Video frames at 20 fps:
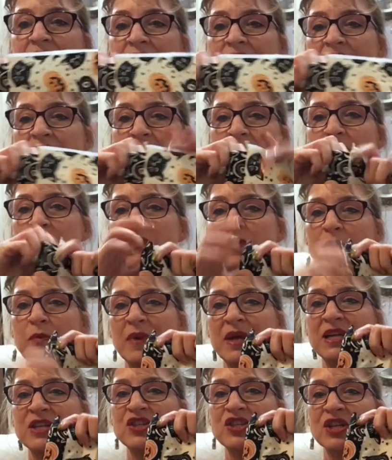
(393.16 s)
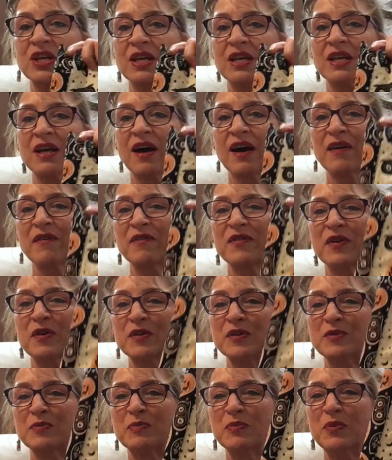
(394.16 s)
the formation of
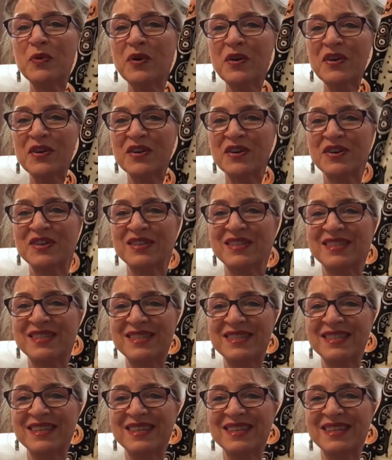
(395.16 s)
those borders.